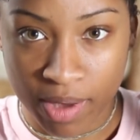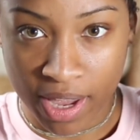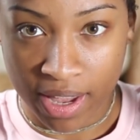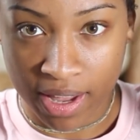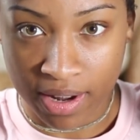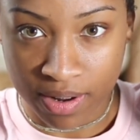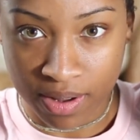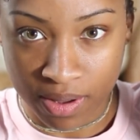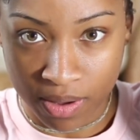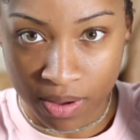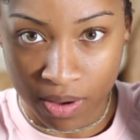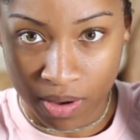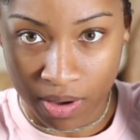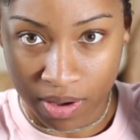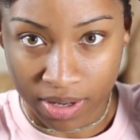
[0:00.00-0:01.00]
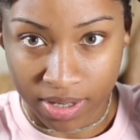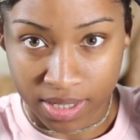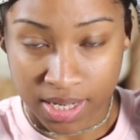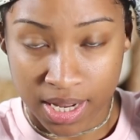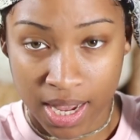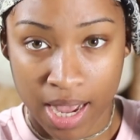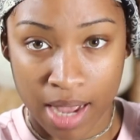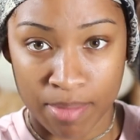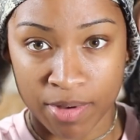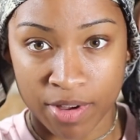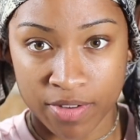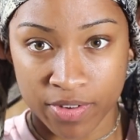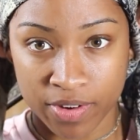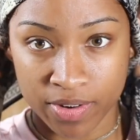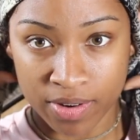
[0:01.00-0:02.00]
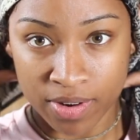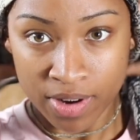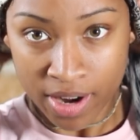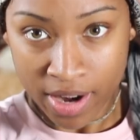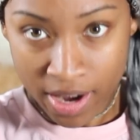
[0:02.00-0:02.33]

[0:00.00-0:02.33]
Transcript: band on top of your